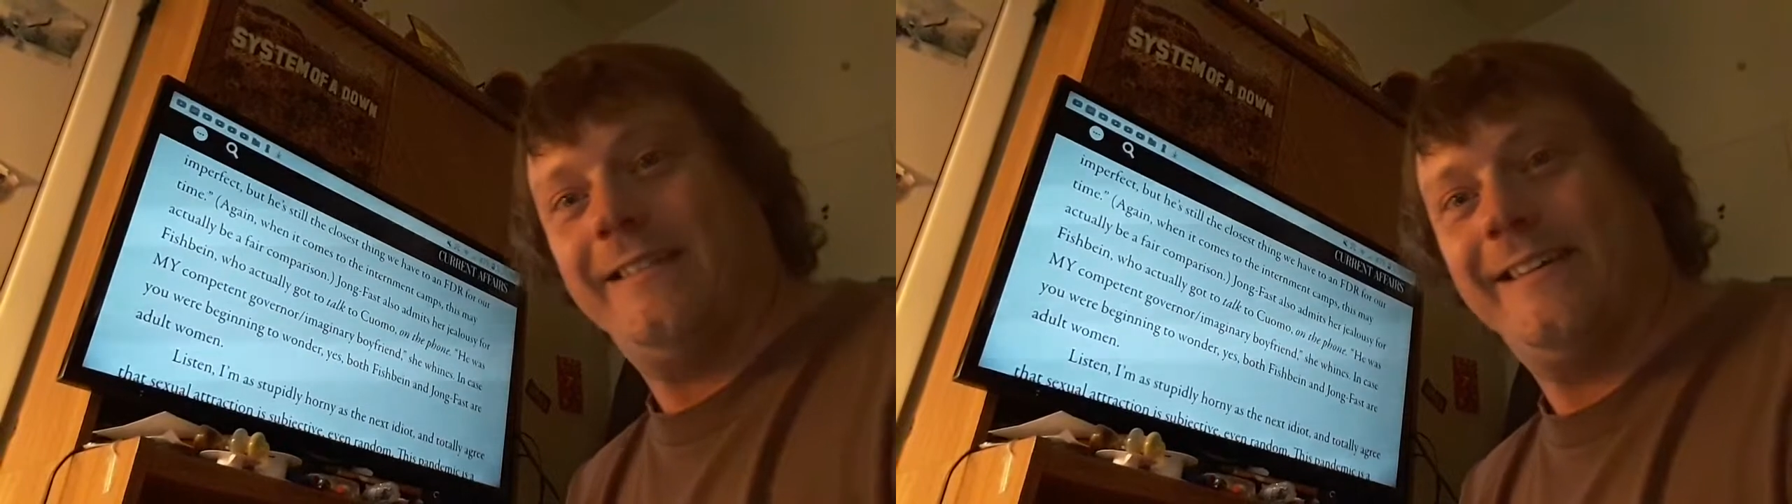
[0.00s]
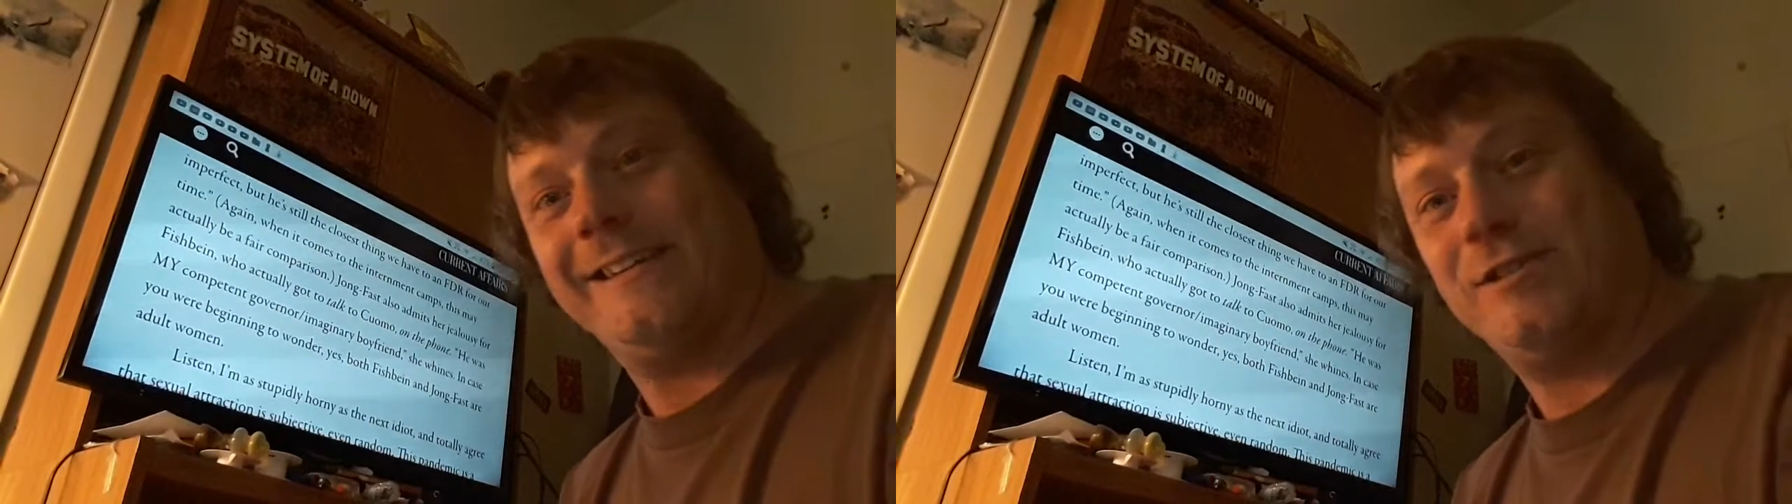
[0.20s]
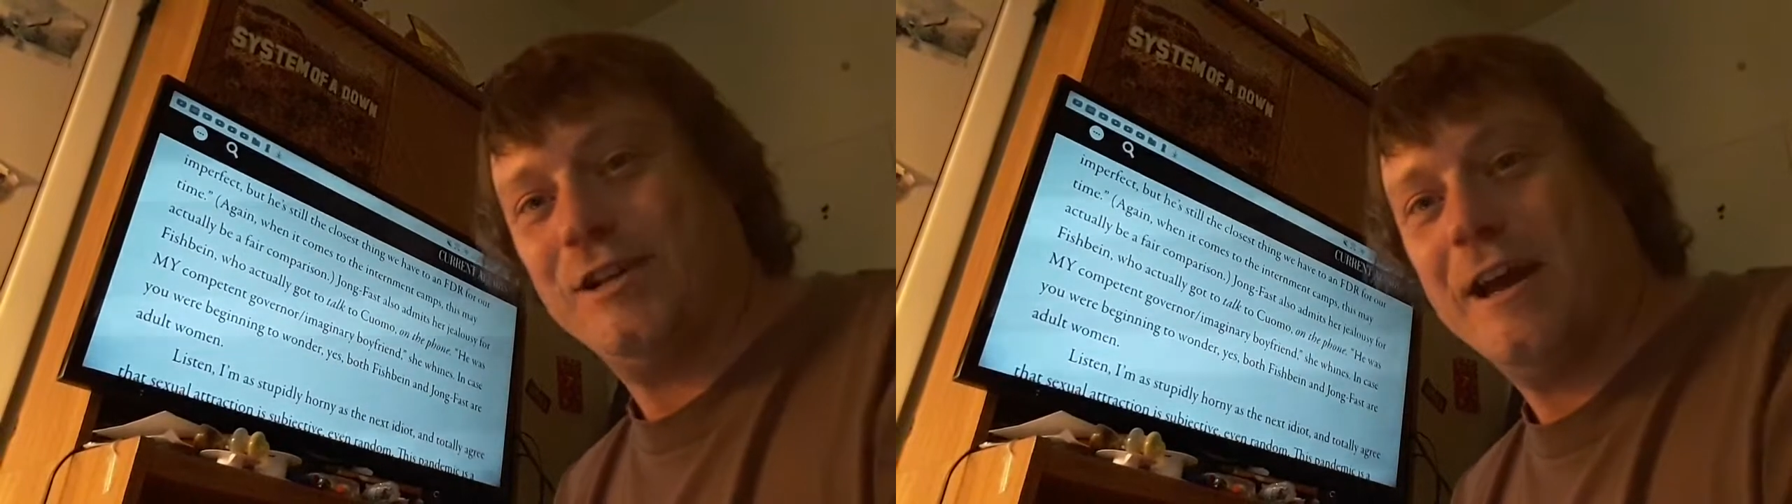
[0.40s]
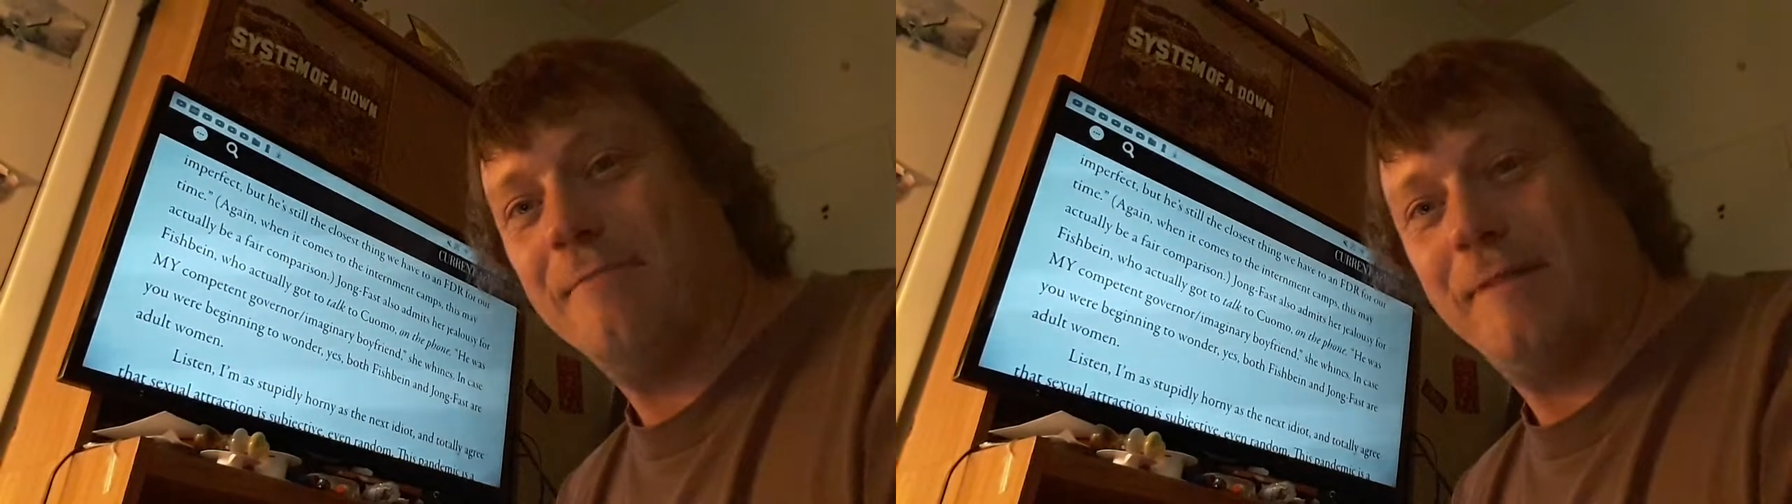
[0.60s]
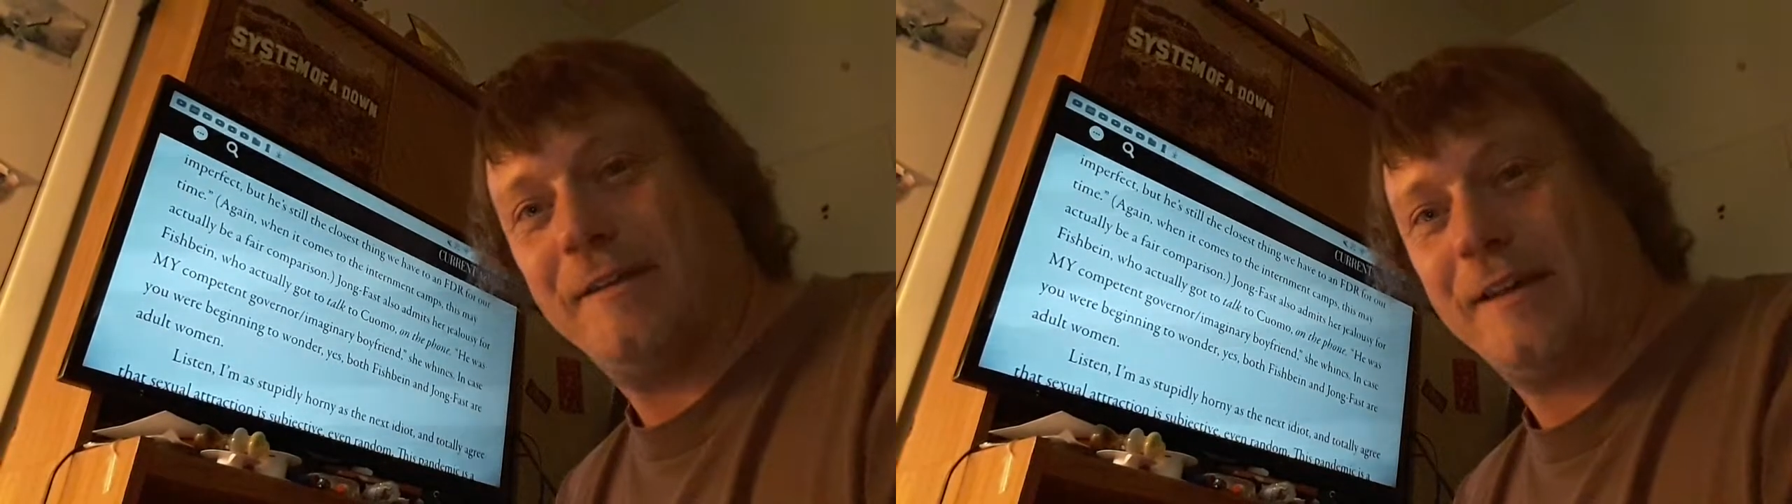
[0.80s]
like
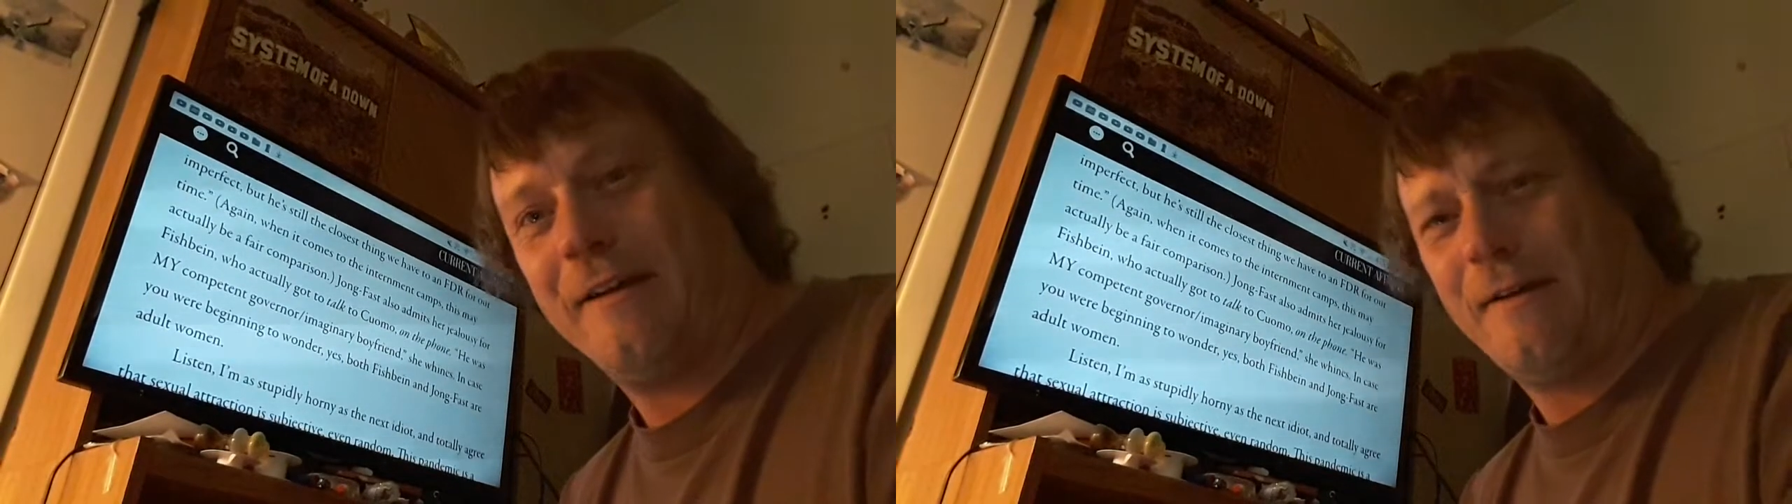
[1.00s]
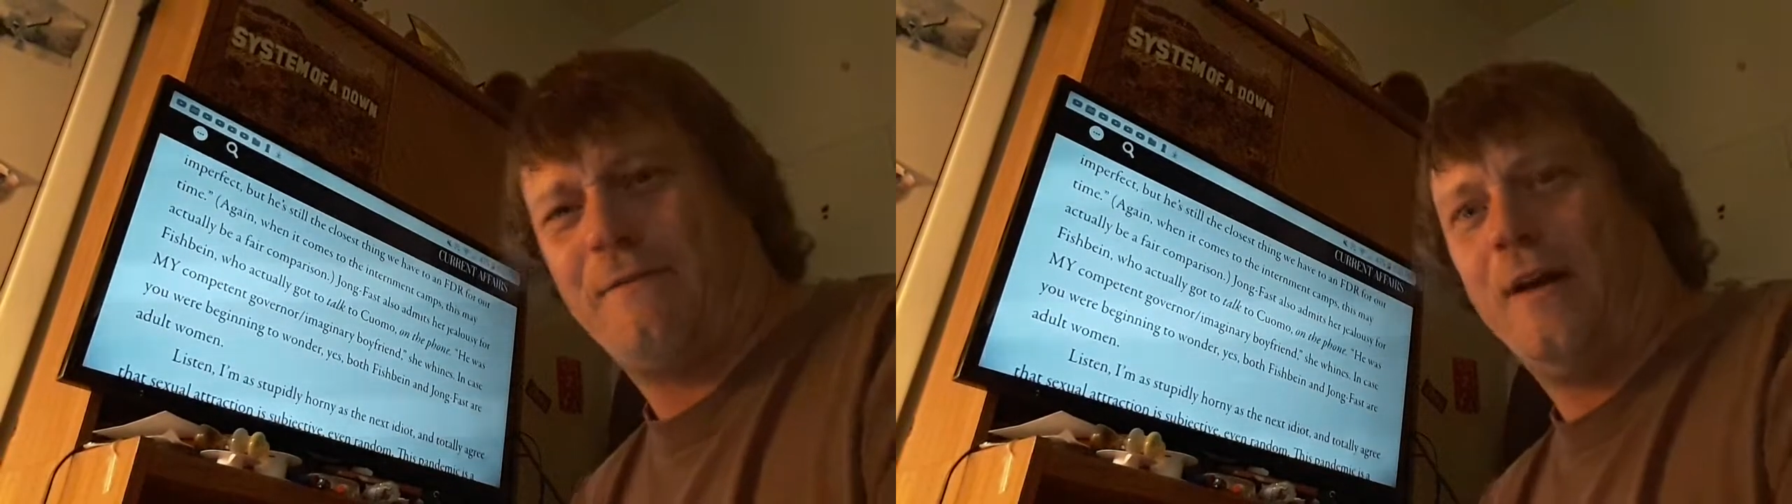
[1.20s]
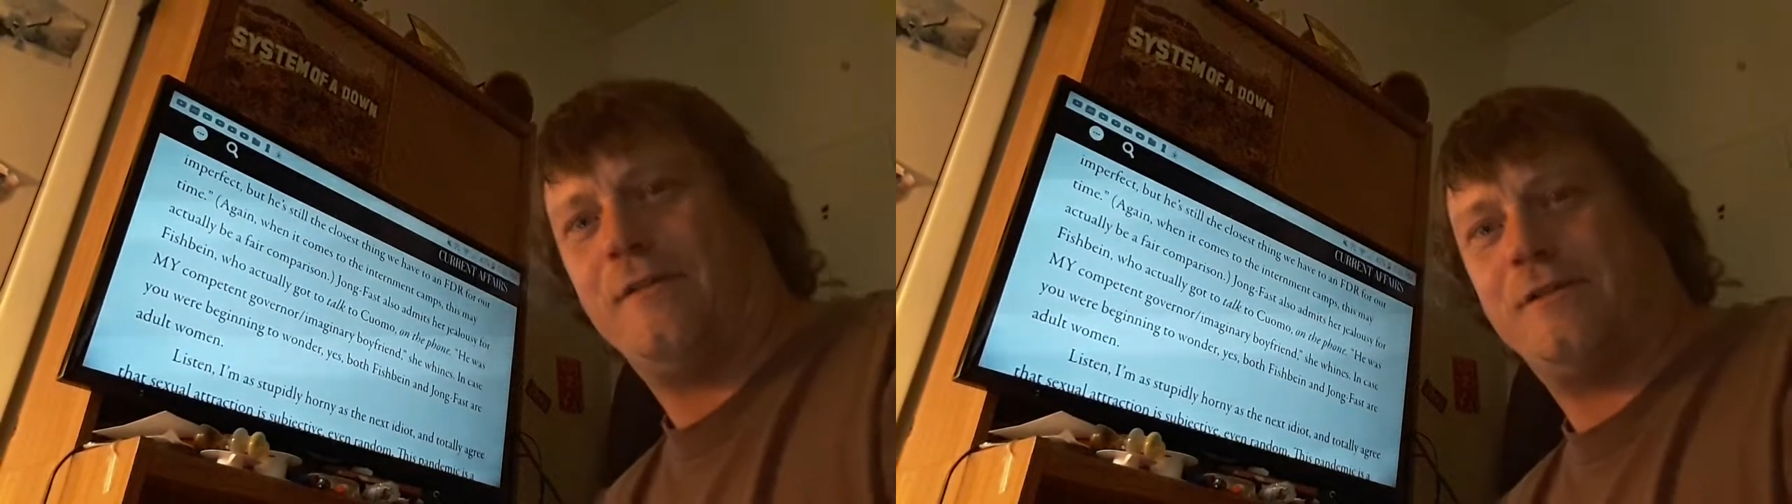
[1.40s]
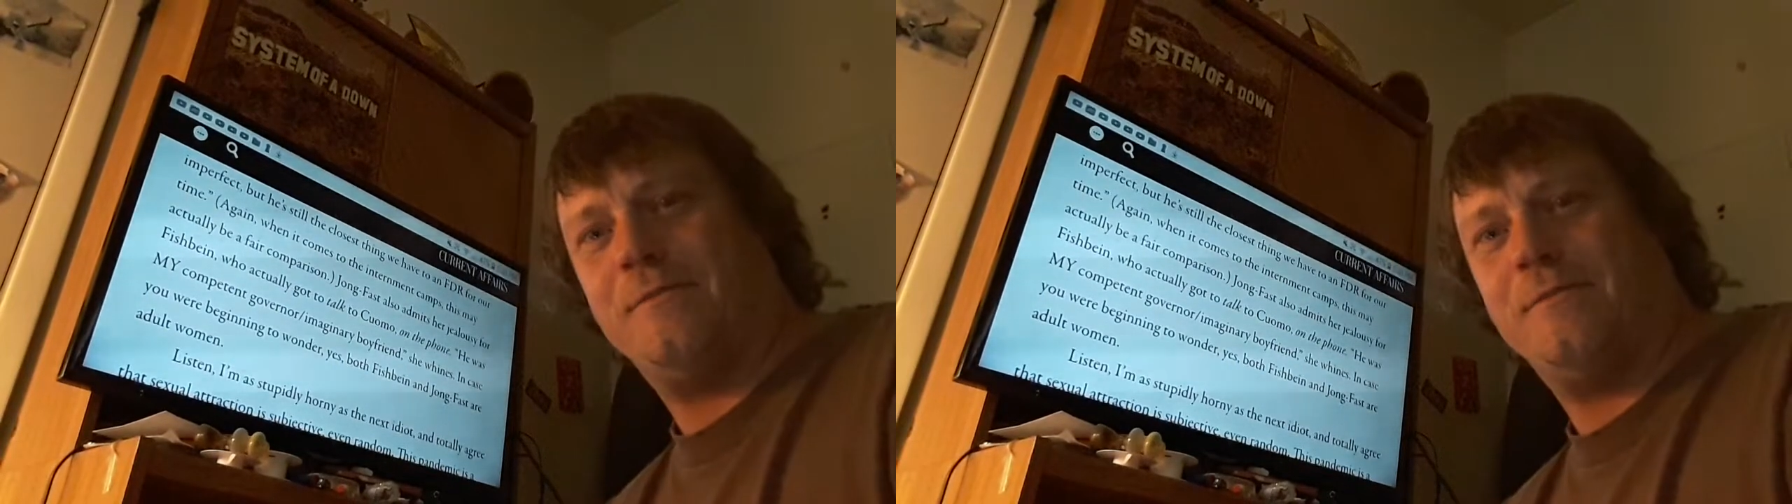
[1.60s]
GM, like they got a $500